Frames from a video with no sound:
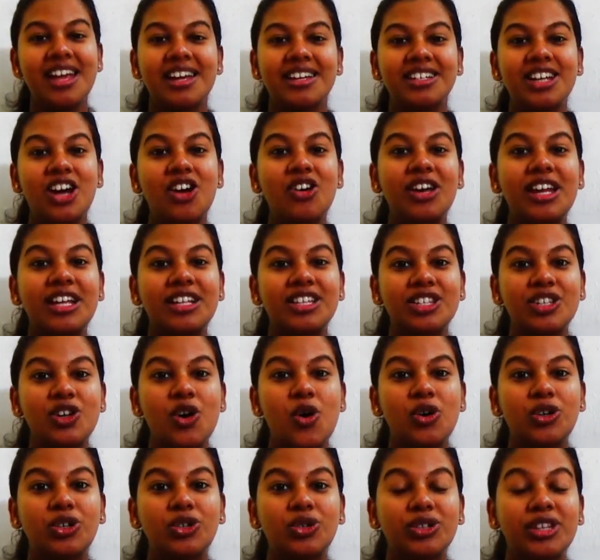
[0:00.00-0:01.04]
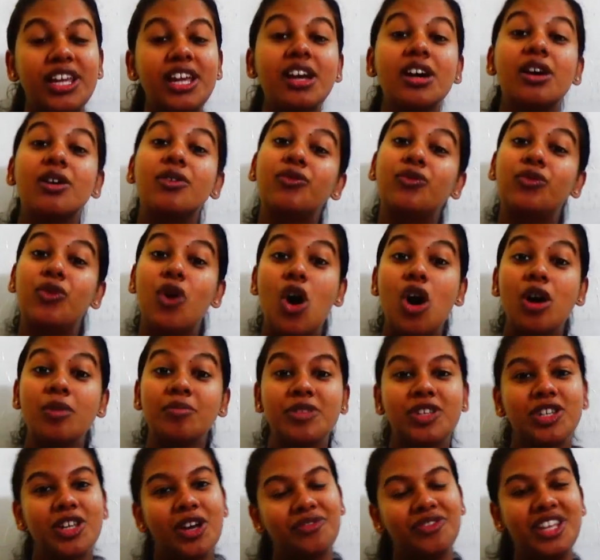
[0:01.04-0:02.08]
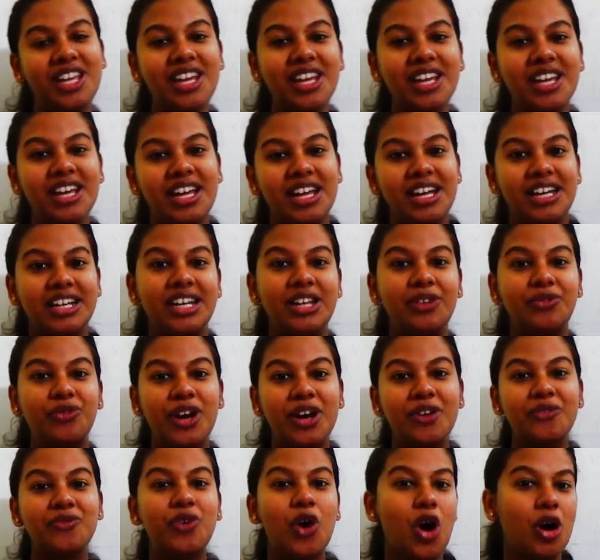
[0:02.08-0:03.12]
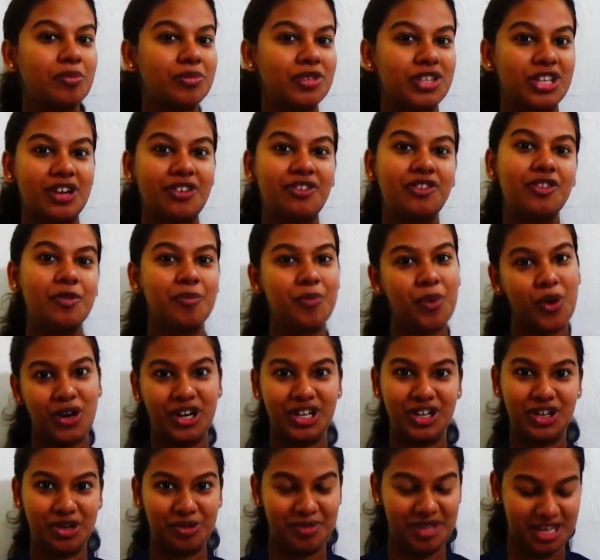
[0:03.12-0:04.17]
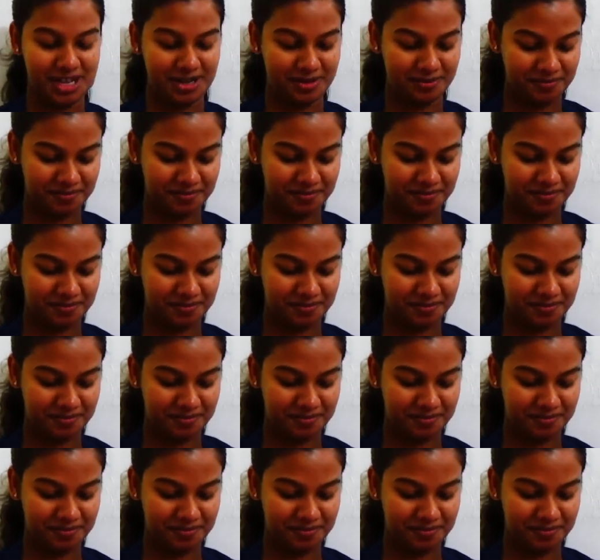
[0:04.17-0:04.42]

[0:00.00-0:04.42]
Now, let's go to the forms of the different forms of polynomial.